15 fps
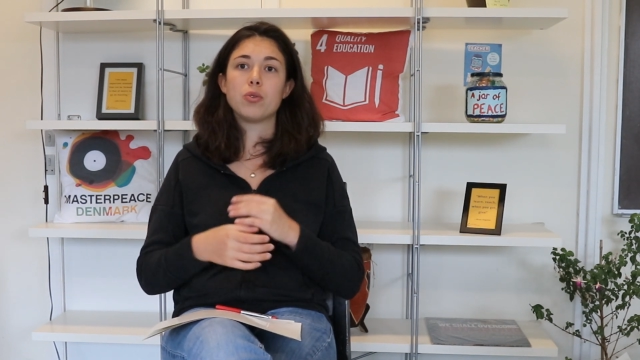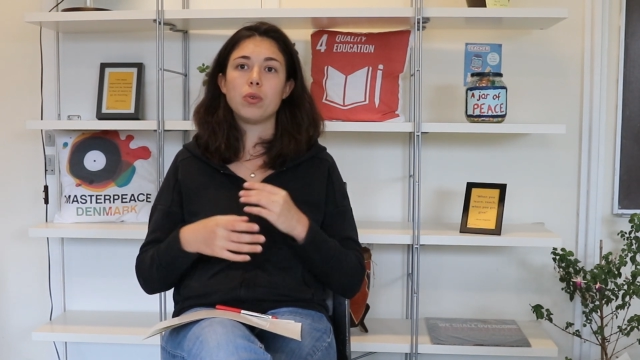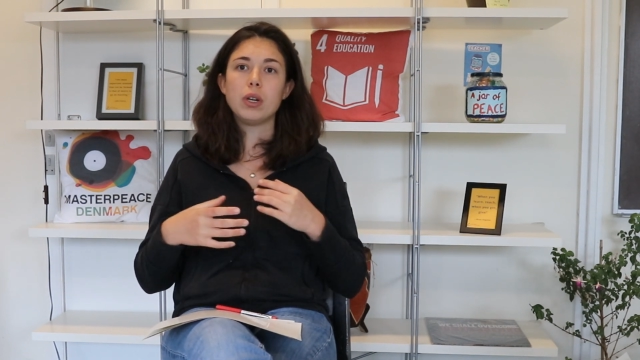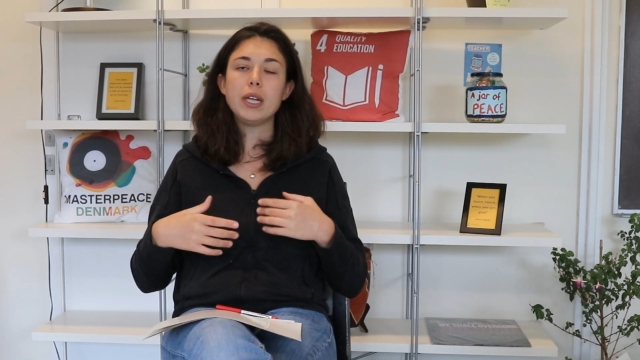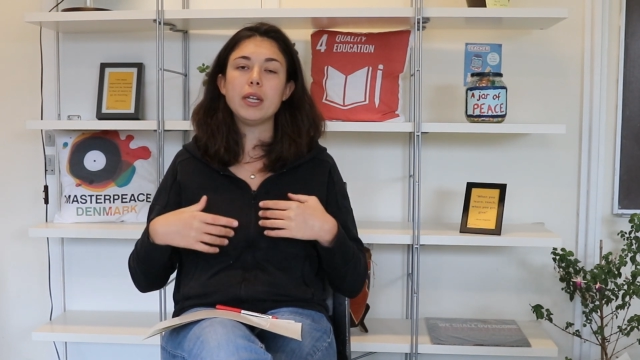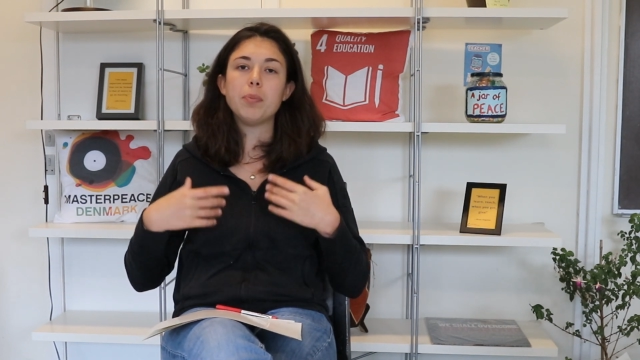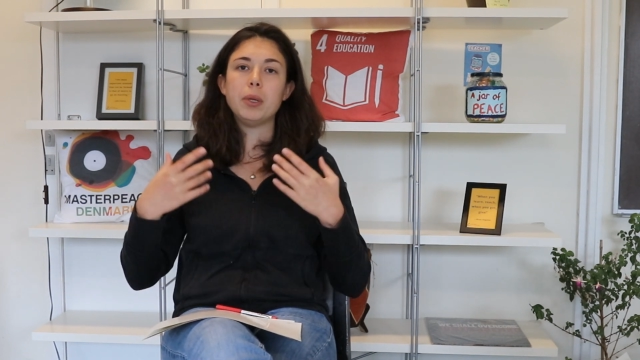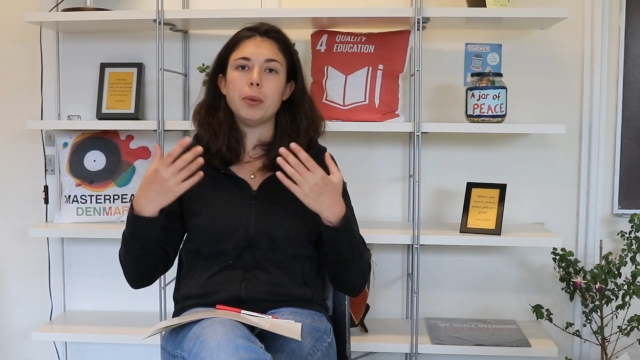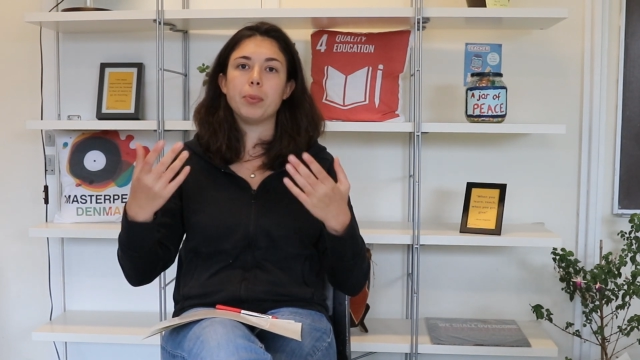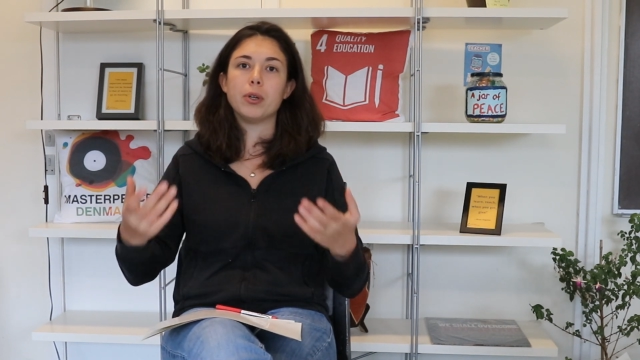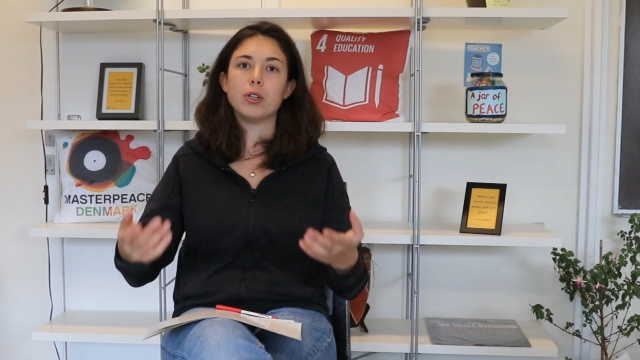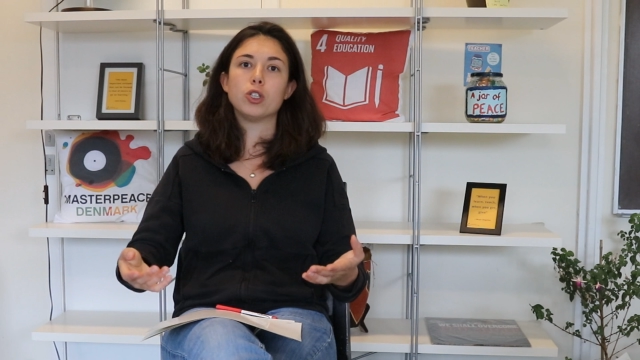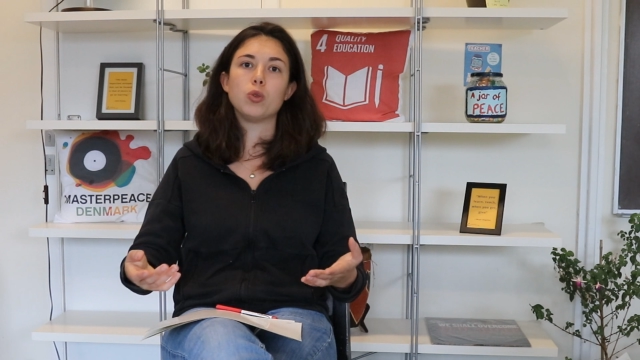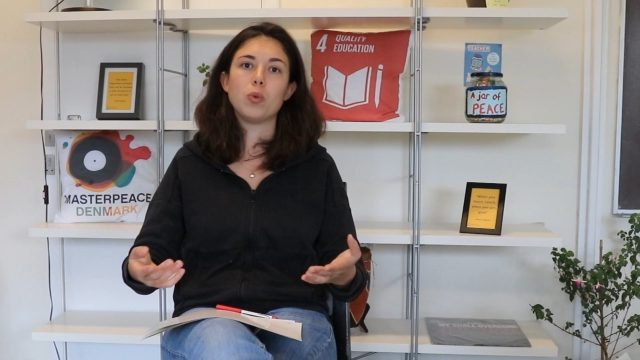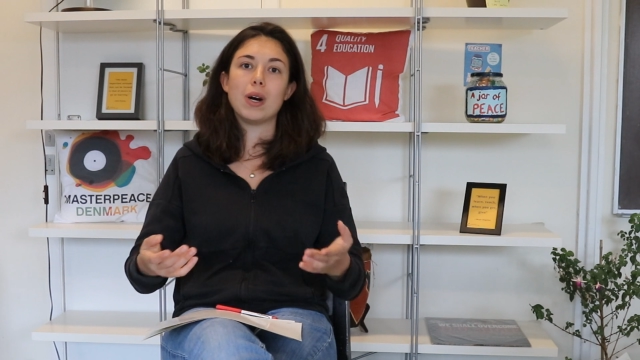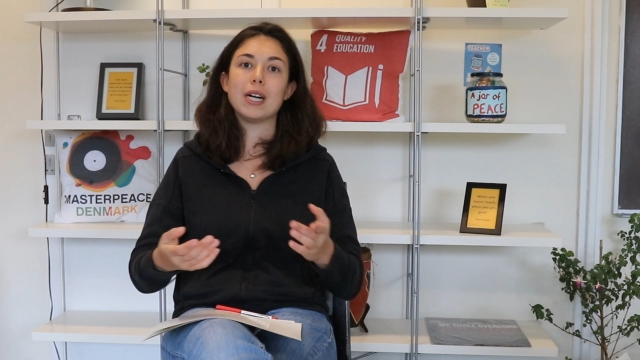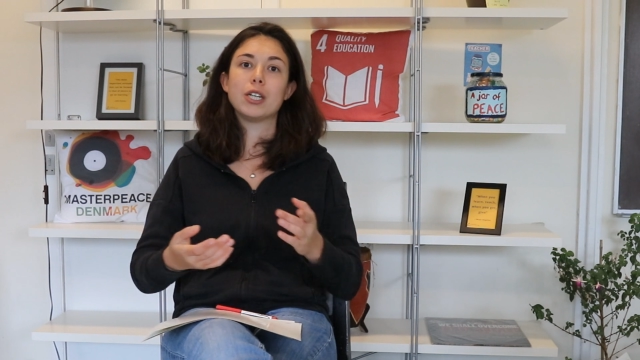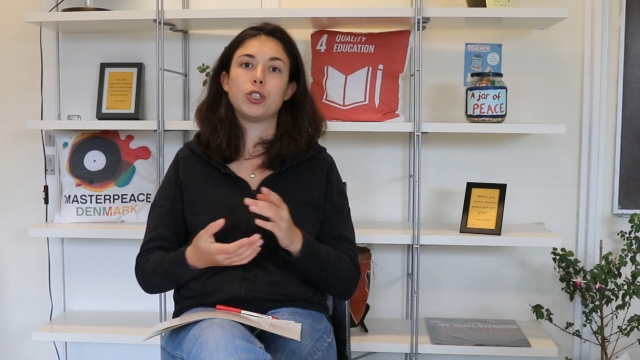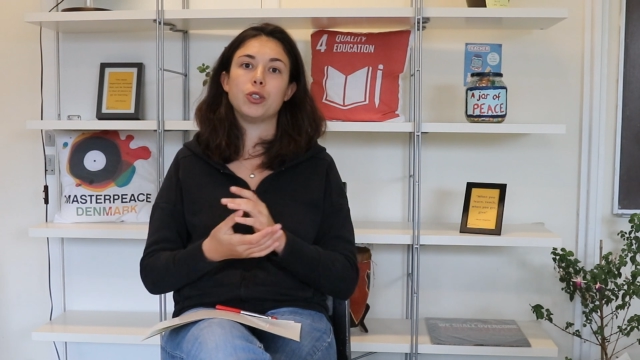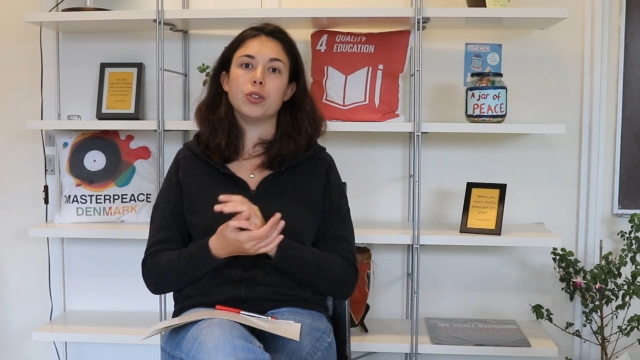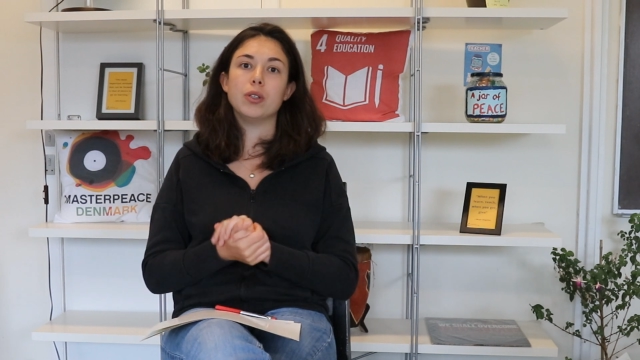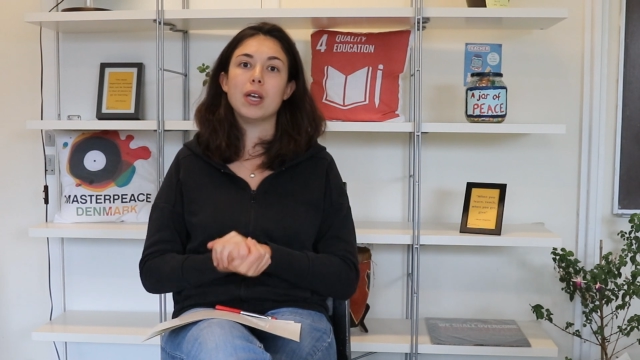to lead people to
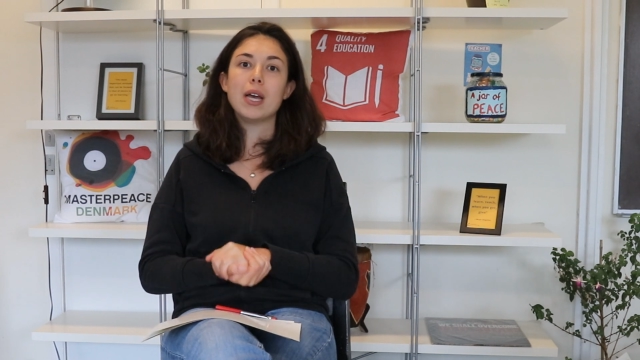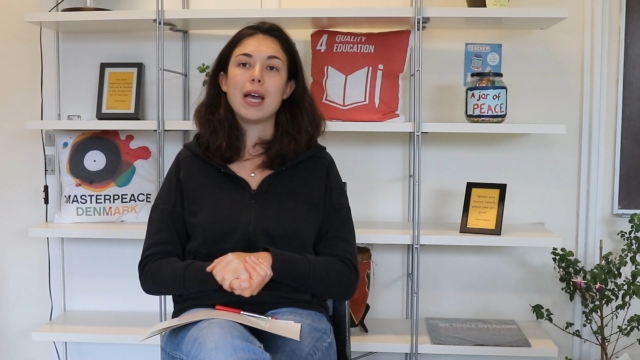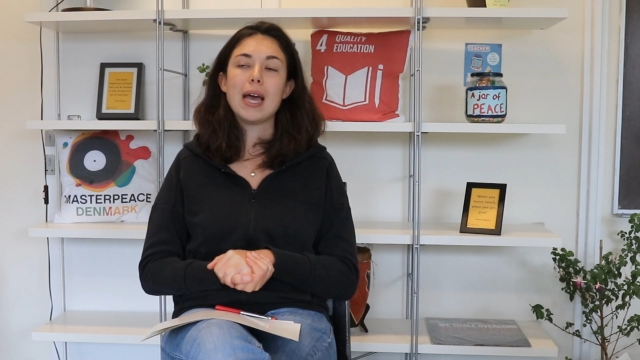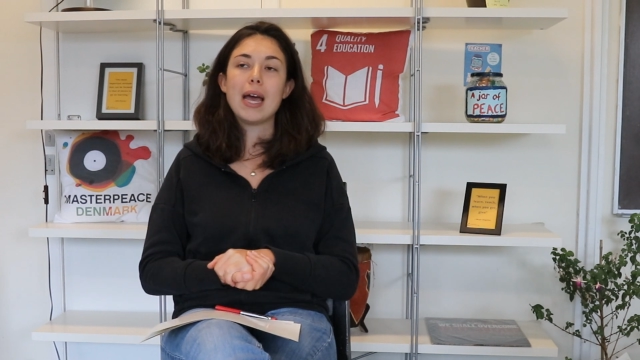action.